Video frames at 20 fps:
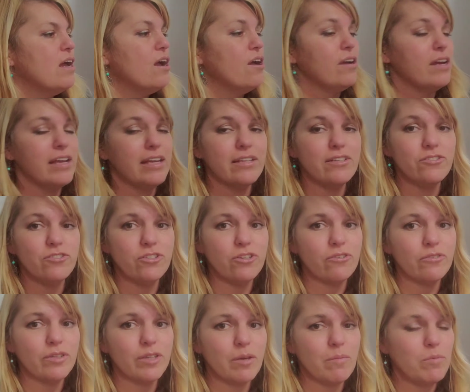All right,
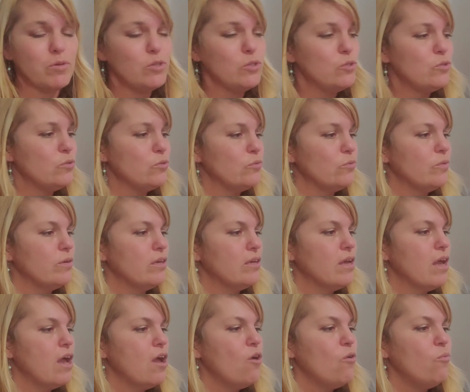joke number 2.
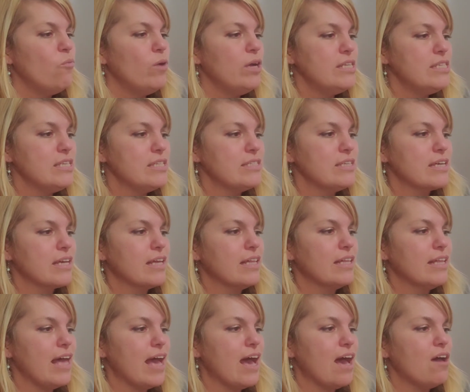What does a
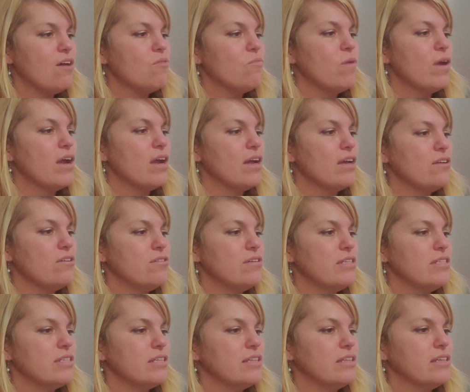cloud wear under
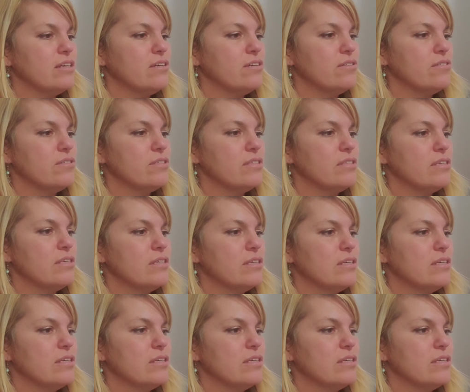its clothes?